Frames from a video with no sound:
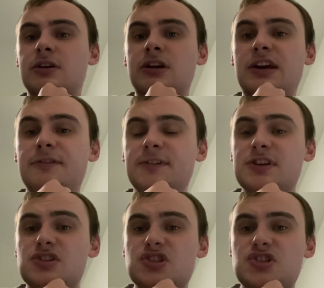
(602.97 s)
if
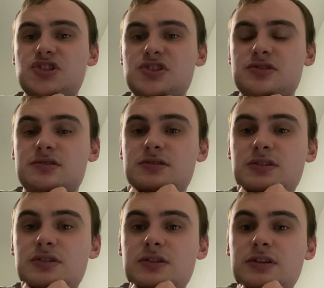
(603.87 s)
that's
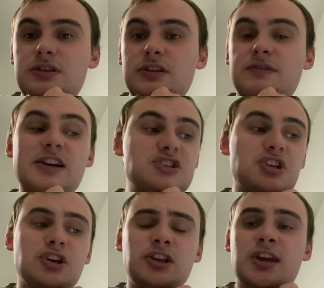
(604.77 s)
an
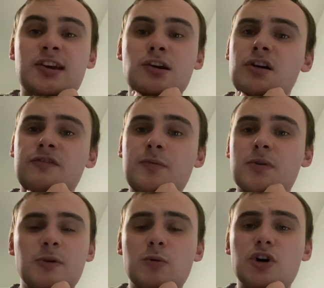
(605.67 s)
early kickoff, I
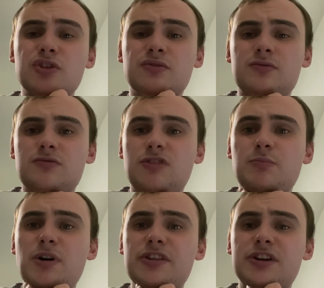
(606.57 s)
probably won't
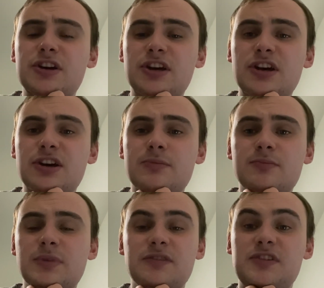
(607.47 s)

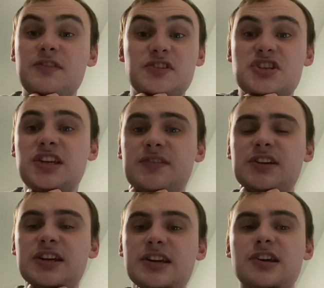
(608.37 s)
bother. If it's an
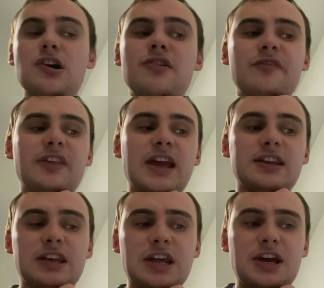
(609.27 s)
evening kickoff,
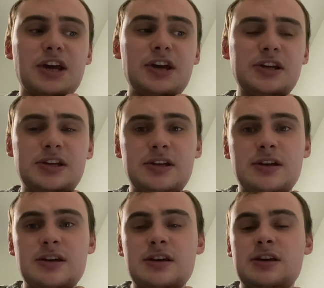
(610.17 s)
then
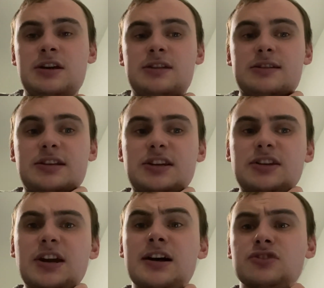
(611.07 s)
that
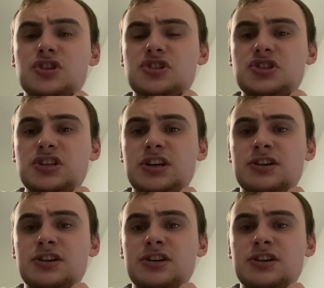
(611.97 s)
Danielle just